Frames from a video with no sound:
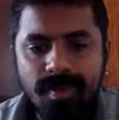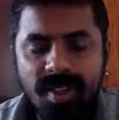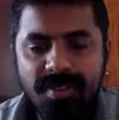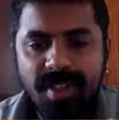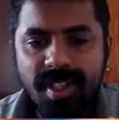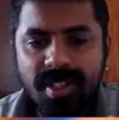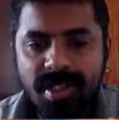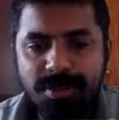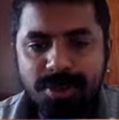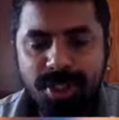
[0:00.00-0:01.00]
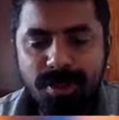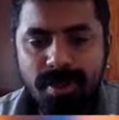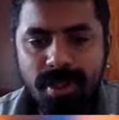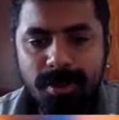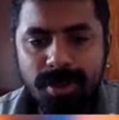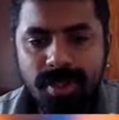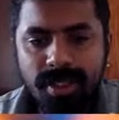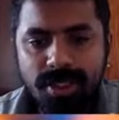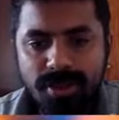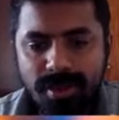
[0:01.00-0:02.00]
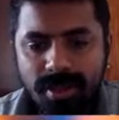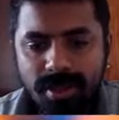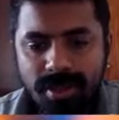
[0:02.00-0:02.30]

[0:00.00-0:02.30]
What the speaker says: think we can comfortably pull this one.